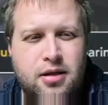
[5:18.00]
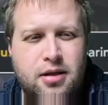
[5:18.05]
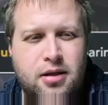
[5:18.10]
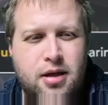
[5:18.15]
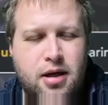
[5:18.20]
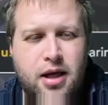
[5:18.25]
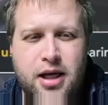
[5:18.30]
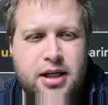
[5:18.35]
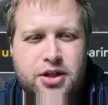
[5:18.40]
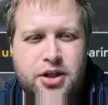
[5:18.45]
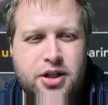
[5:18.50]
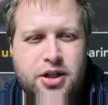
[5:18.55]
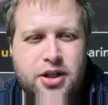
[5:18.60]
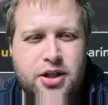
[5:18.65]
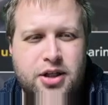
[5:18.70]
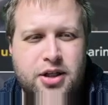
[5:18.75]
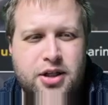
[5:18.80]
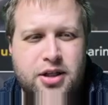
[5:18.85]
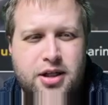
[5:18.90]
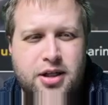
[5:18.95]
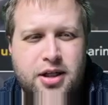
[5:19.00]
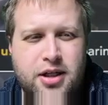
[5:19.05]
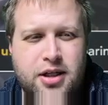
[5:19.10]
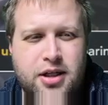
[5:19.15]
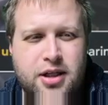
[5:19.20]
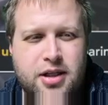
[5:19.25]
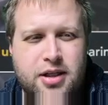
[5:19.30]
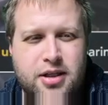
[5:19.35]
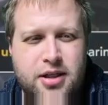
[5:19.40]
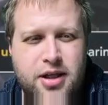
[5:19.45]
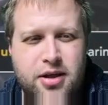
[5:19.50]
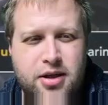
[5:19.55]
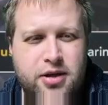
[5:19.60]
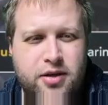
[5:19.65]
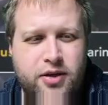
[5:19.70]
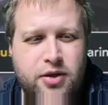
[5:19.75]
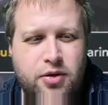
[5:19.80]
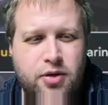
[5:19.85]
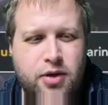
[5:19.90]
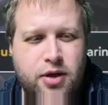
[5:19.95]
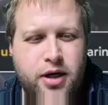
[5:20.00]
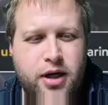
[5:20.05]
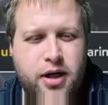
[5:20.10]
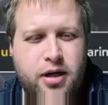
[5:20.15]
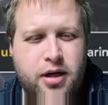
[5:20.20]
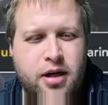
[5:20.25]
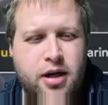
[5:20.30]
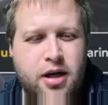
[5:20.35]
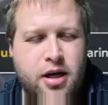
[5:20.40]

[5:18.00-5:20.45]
and he's just going to stay in the conservatory.